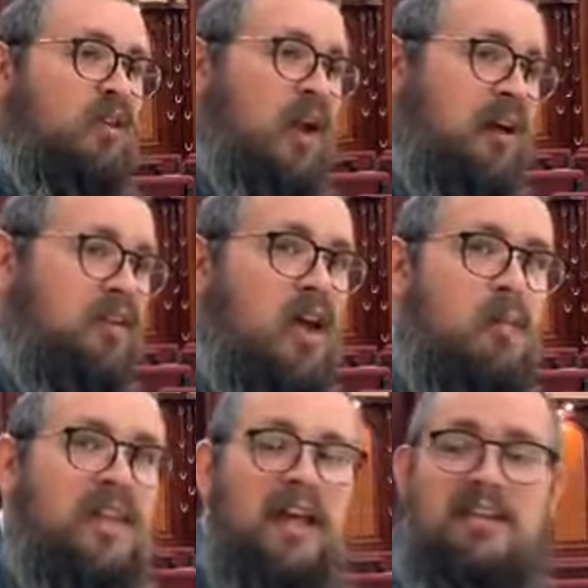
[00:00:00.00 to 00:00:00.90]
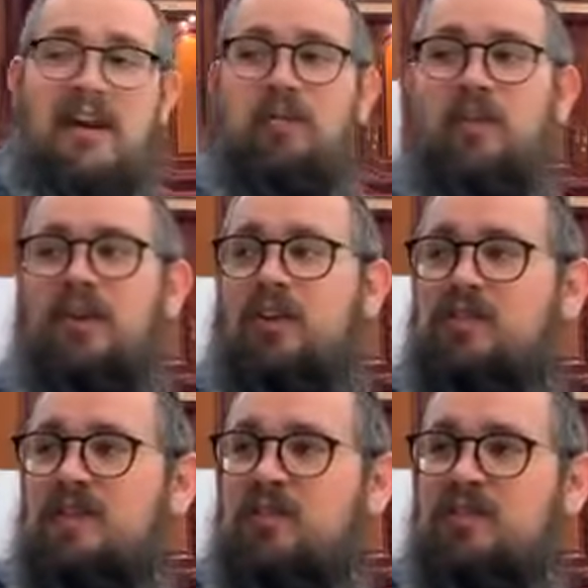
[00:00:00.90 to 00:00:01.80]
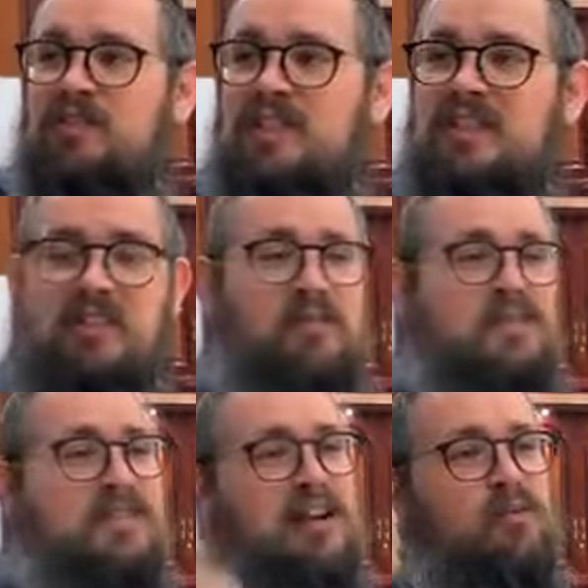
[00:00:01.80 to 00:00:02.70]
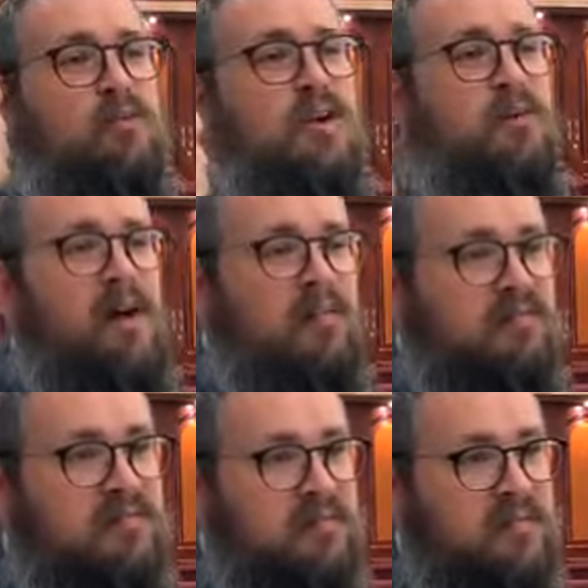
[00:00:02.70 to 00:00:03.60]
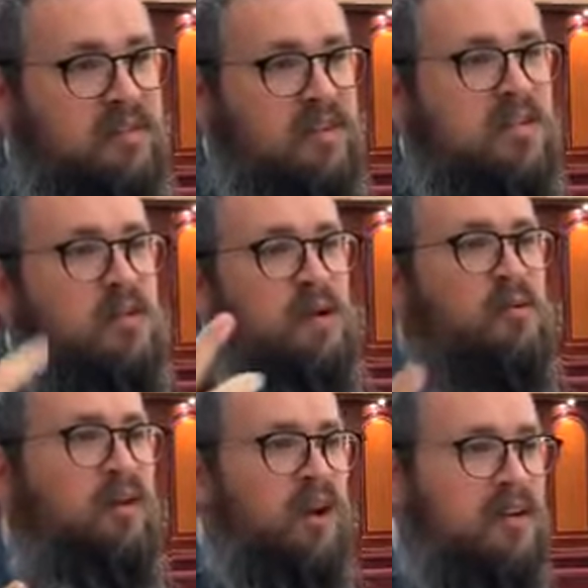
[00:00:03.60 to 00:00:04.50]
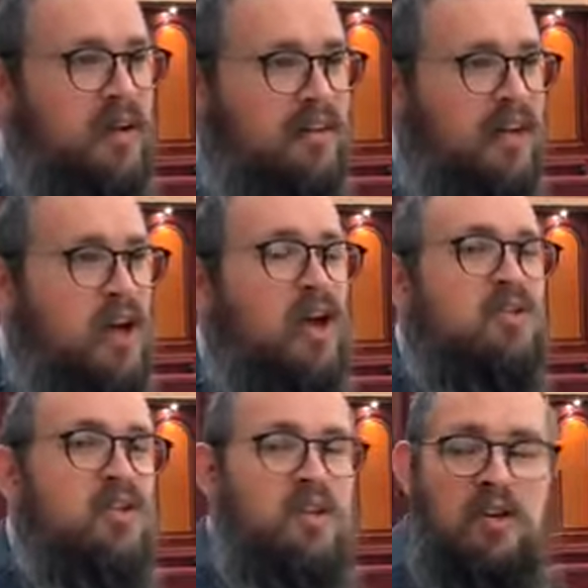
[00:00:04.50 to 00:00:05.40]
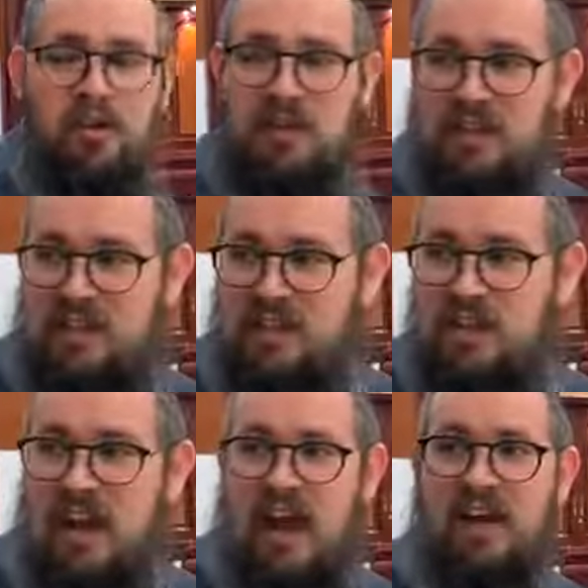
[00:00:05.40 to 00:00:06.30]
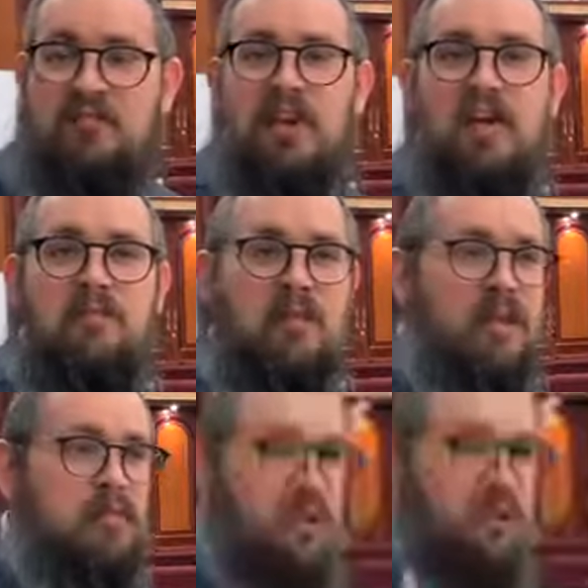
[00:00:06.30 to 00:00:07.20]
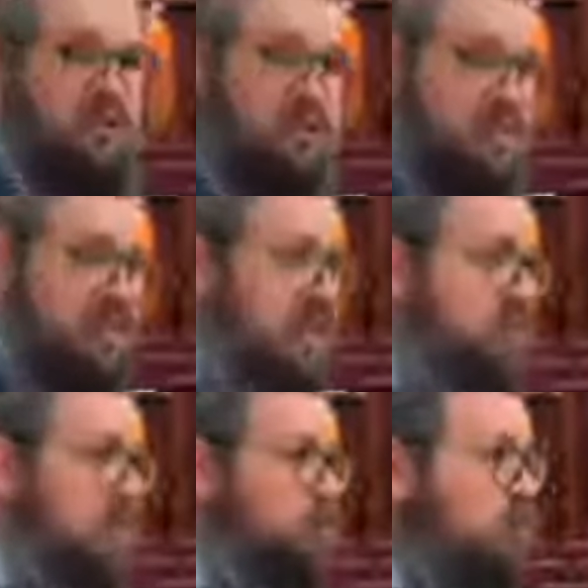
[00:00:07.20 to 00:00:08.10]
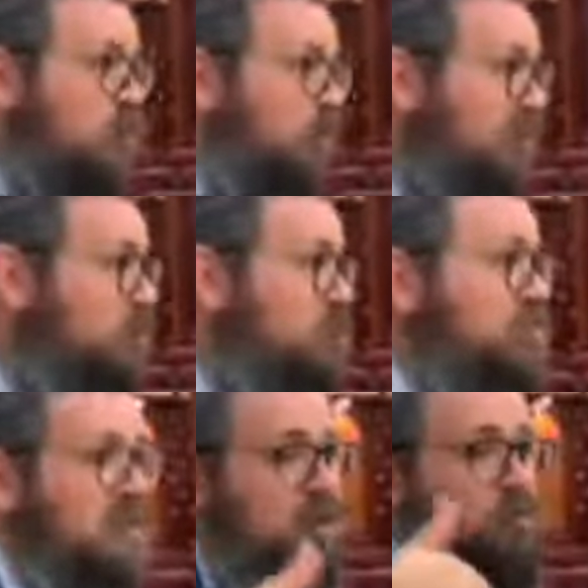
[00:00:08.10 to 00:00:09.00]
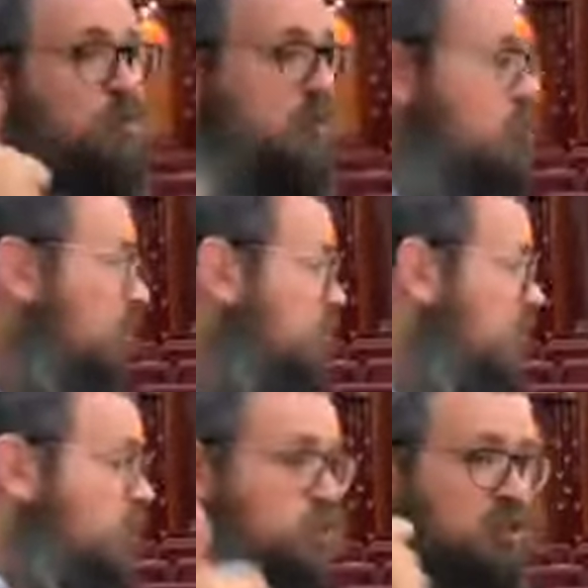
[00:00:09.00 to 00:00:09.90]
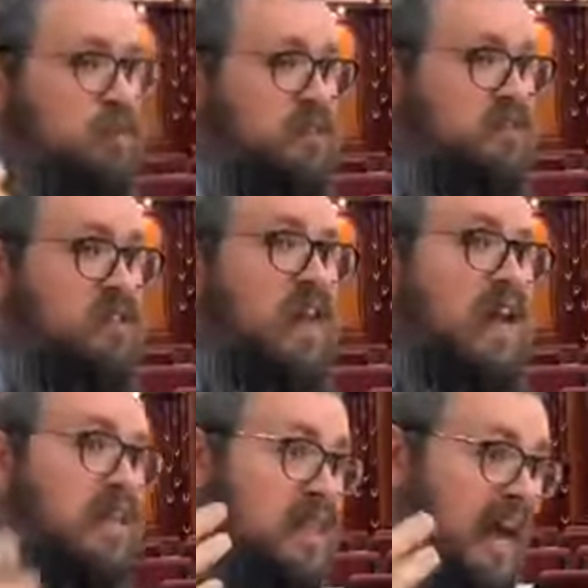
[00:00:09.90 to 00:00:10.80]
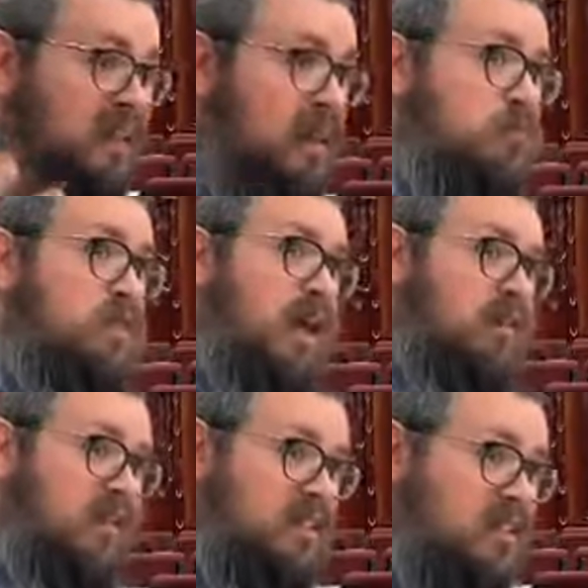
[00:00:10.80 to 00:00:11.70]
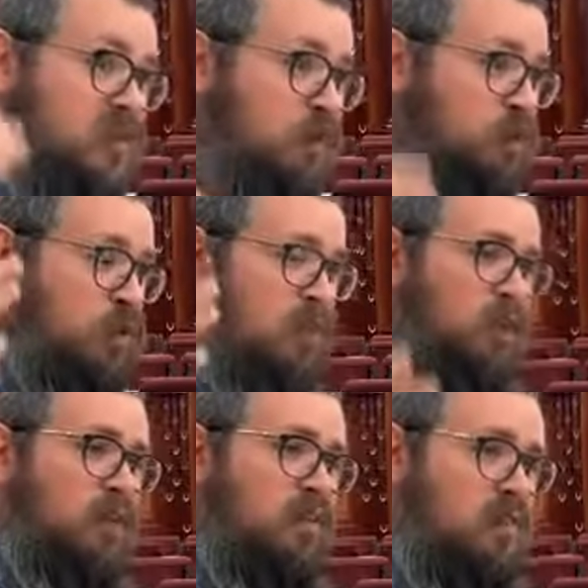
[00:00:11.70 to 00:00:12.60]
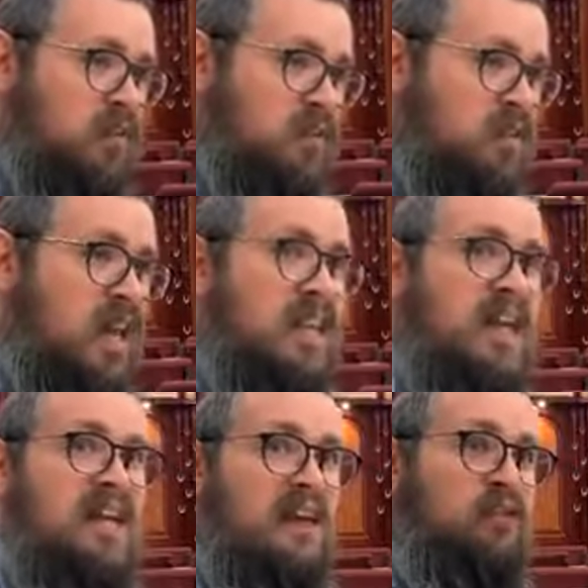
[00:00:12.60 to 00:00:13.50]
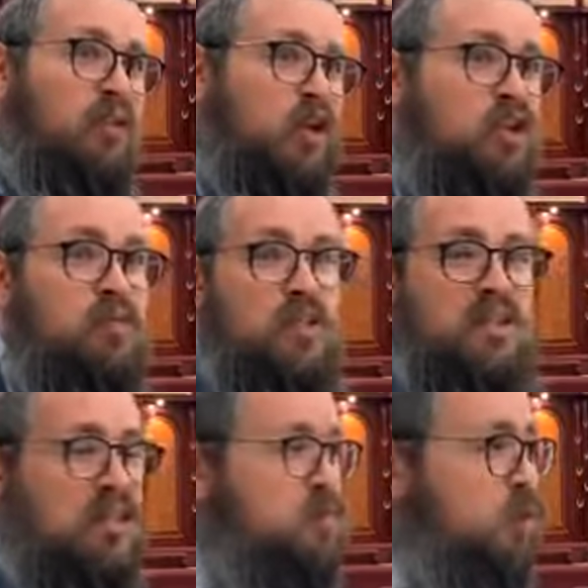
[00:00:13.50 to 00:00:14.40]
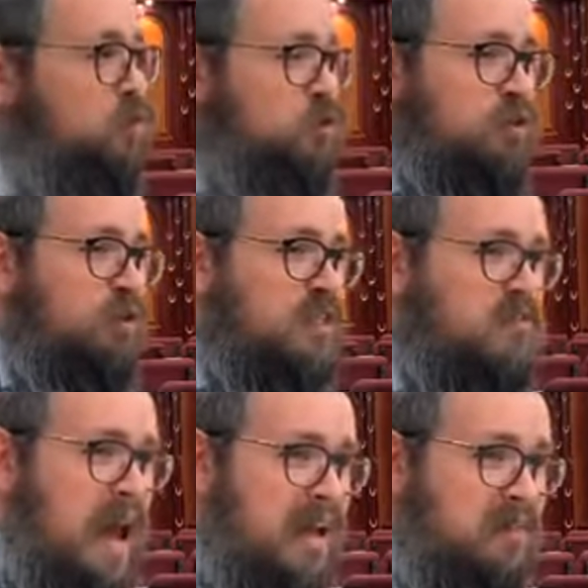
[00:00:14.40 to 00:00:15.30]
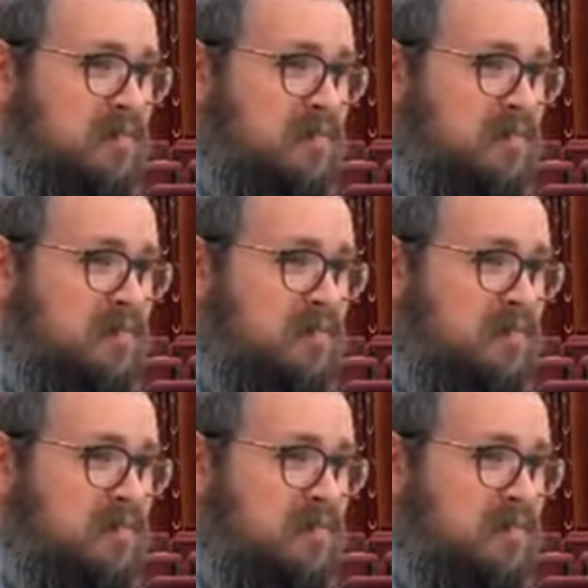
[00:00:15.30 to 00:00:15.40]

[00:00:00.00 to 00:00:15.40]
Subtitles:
ground. But the Alter Rebbe, when he talks about the mitzvahs, he says mitzvahs that are rooted above. So what are we talking about? So there are three things here. You have mitzvahs, as the Alter Rebbe is talking about, the mitzvahs that are rooted above the Eibusher's mitzvahs. That comes down, that's the spiritual component of mitzvahs. Then you have kroshim, which is the spiritual service of man,